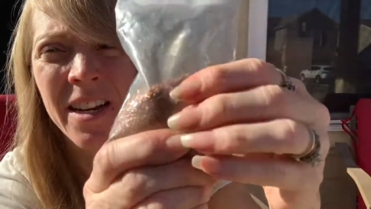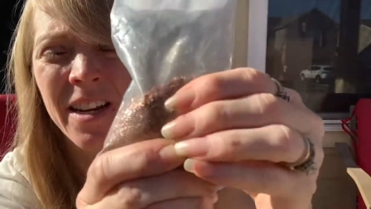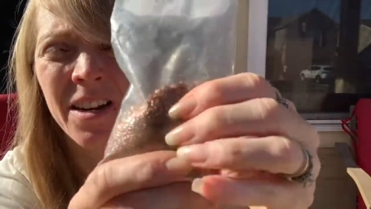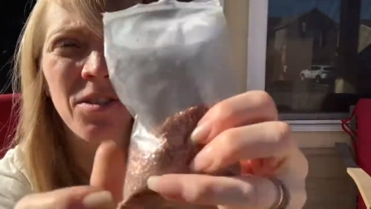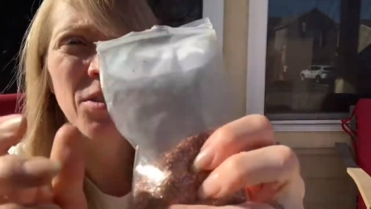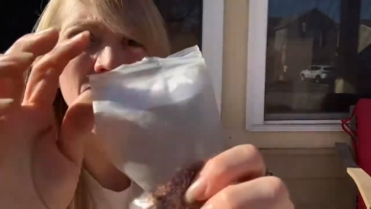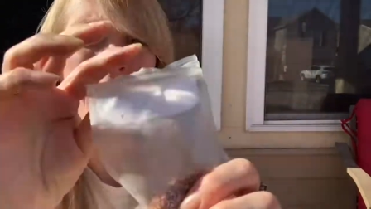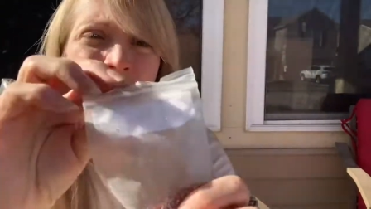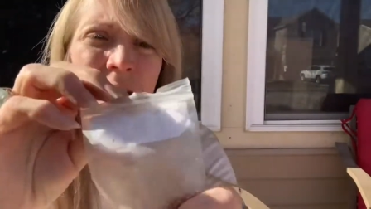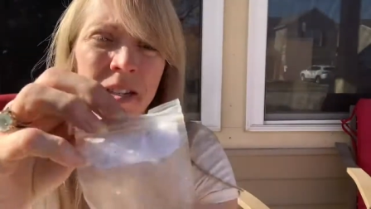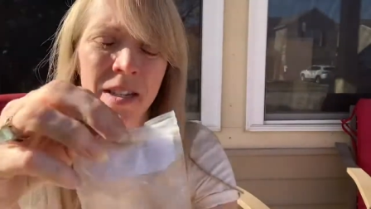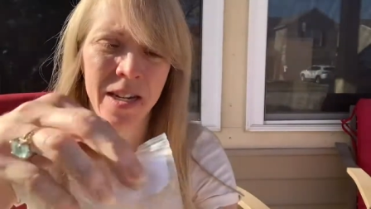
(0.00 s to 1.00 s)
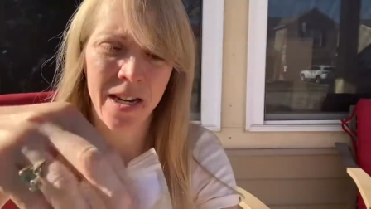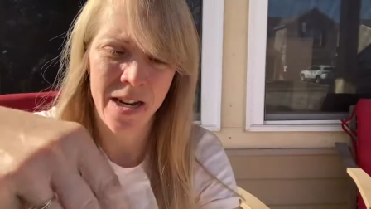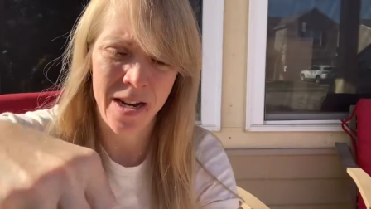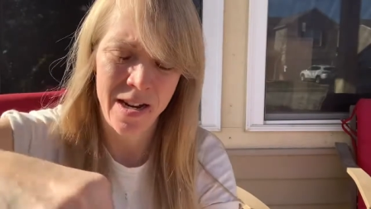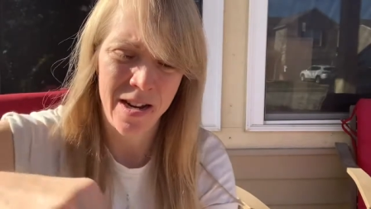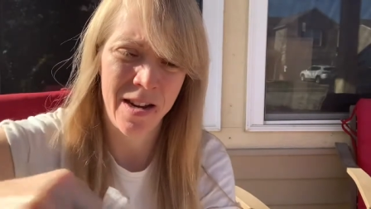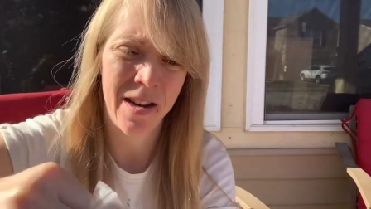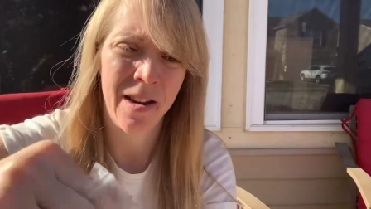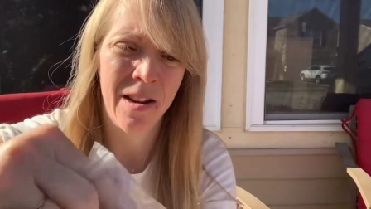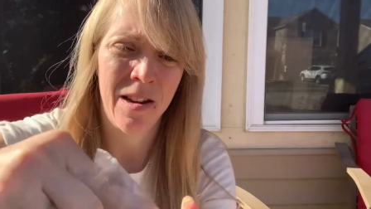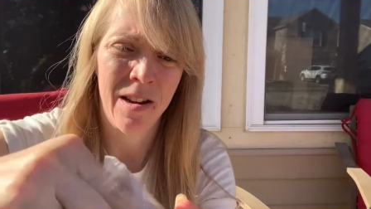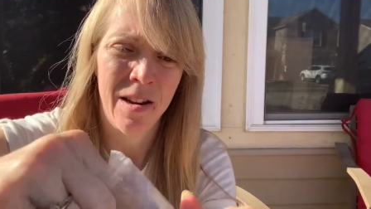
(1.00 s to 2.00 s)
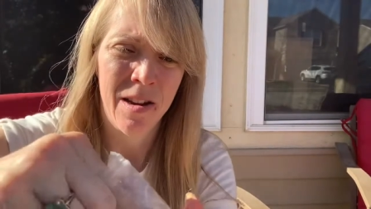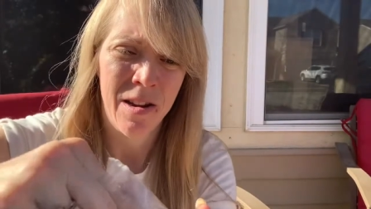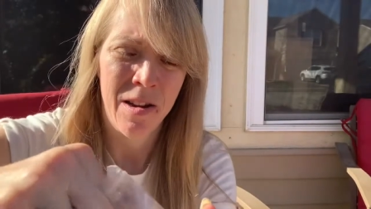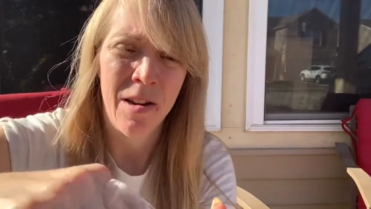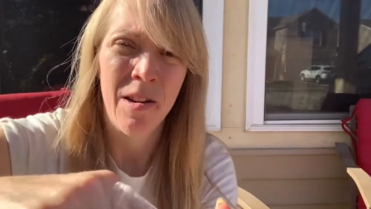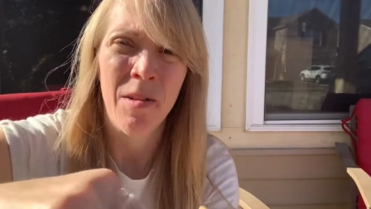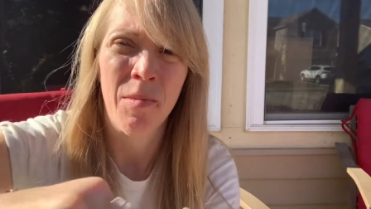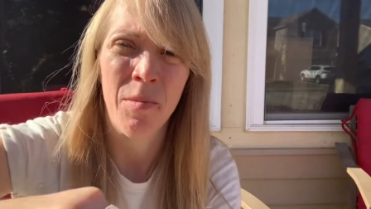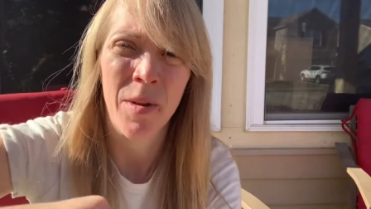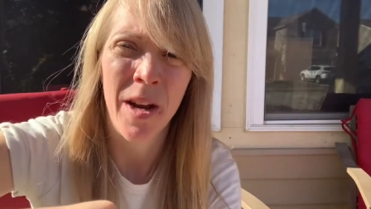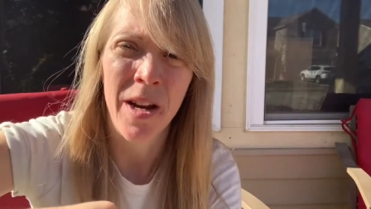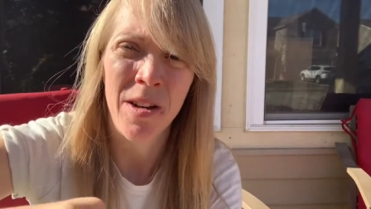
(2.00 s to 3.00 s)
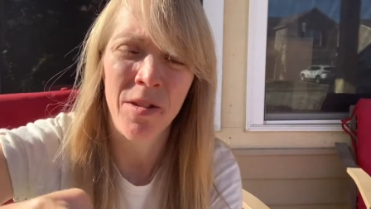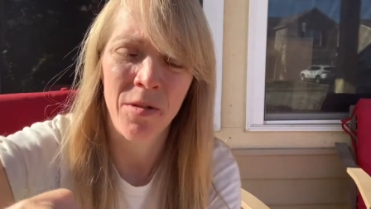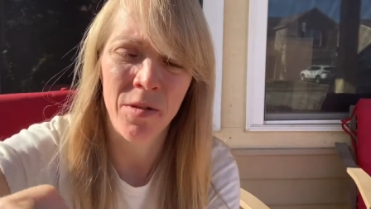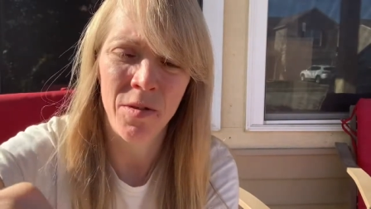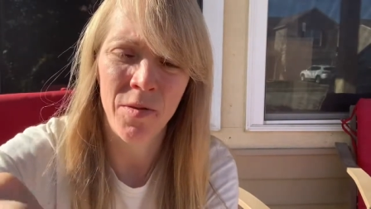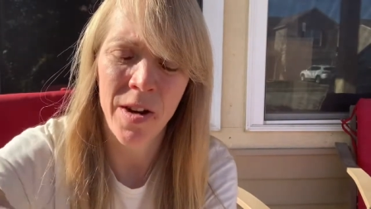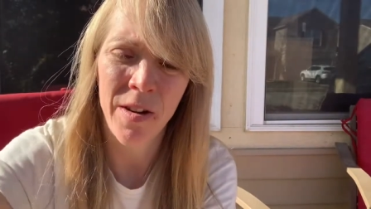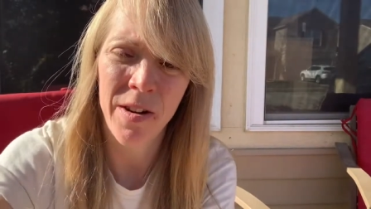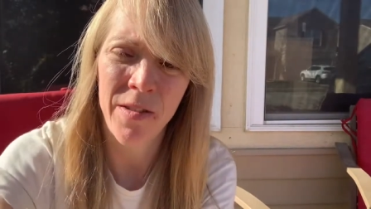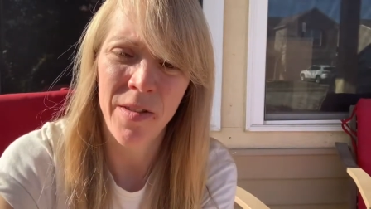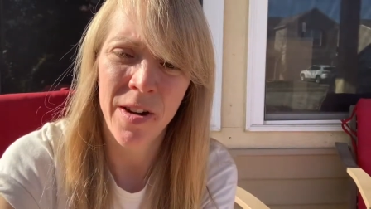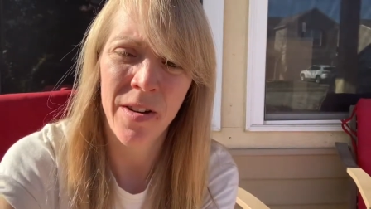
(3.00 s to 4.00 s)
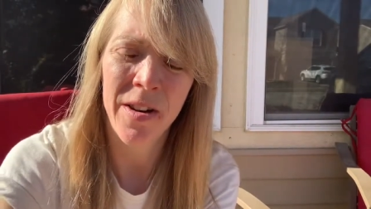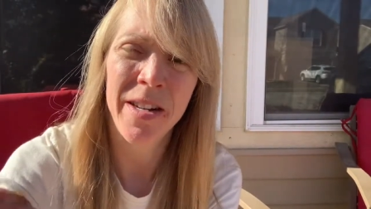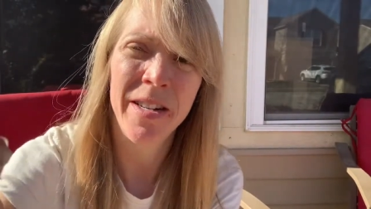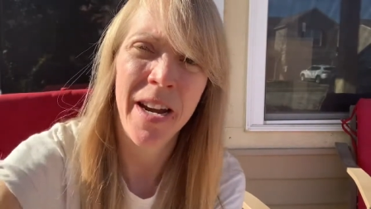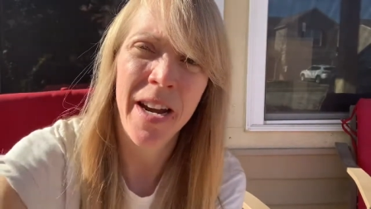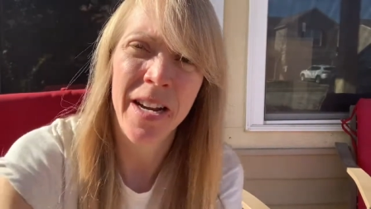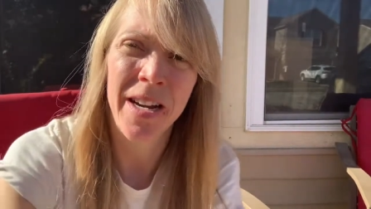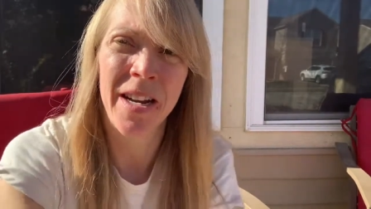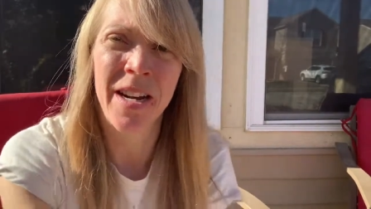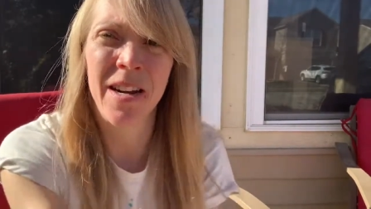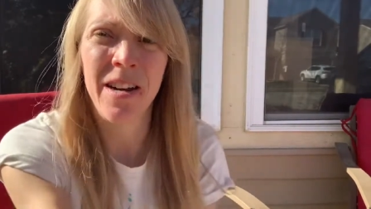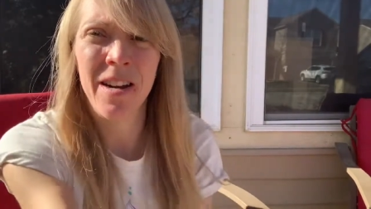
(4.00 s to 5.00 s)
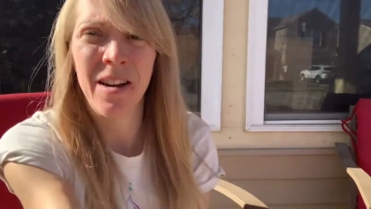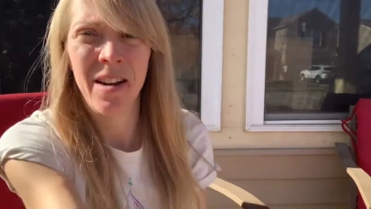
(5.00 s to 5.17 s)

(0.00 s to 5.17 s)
I don't know if you can see it, but I use very, very tiny